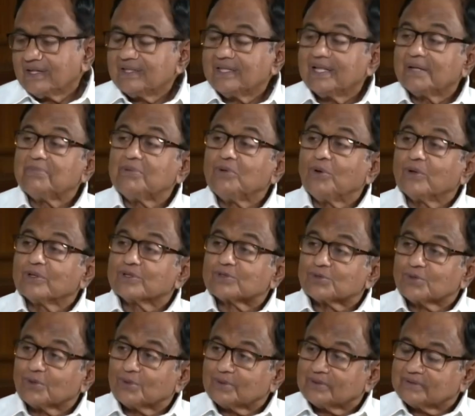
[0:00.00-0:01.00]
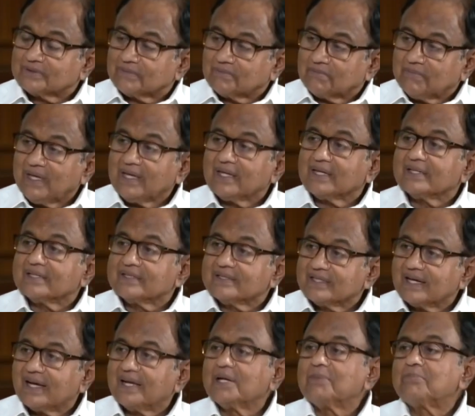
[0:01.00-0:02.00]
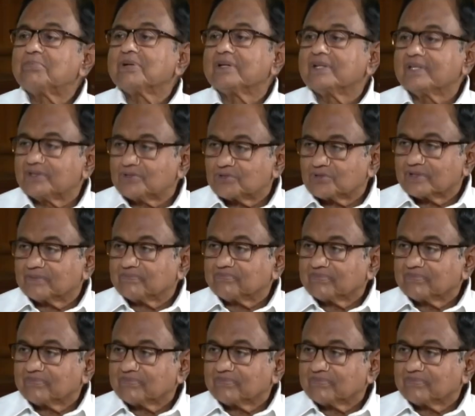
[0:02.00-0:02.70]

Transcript: Let me also make a dire prediction.